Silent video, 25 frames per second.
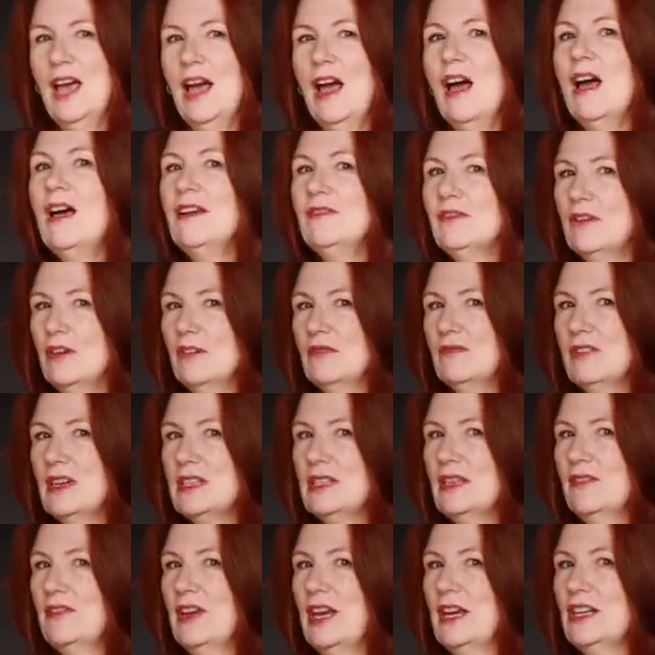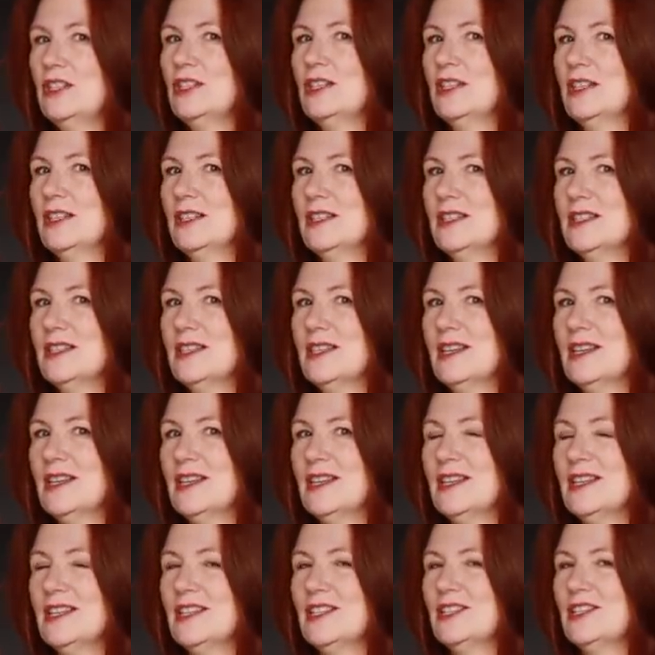I've got reservations.
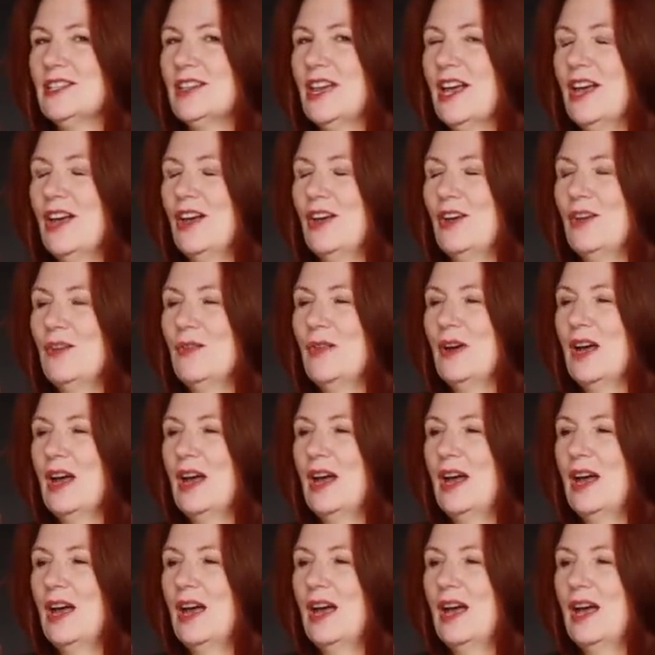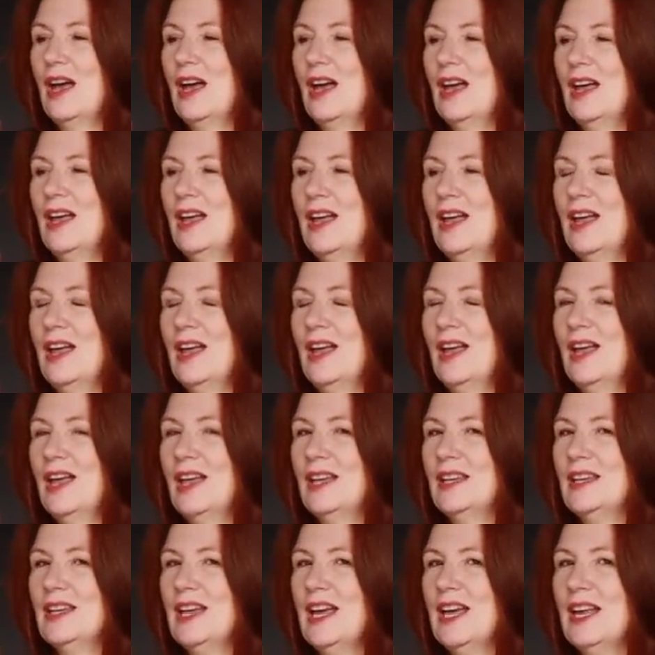So, uh,
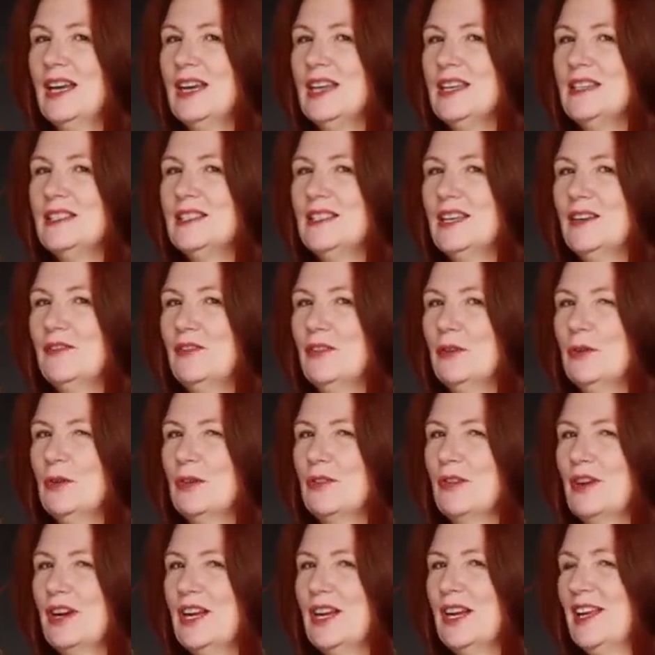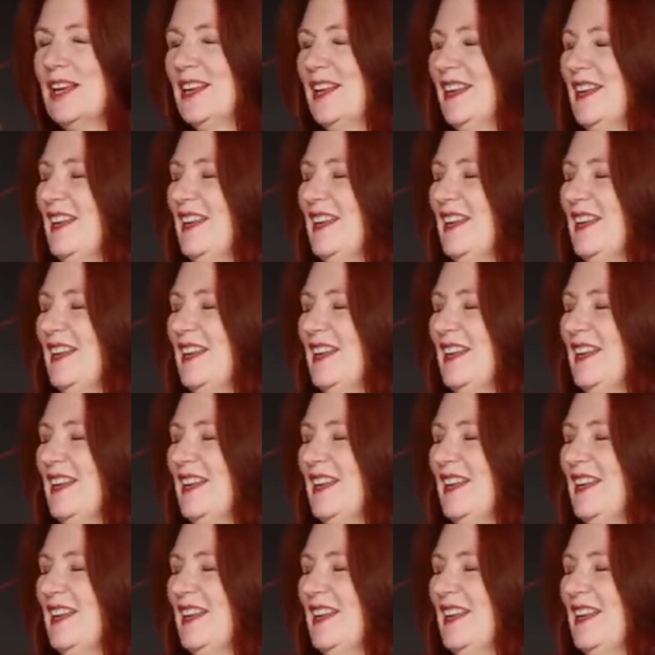yeah, let's see if you agree.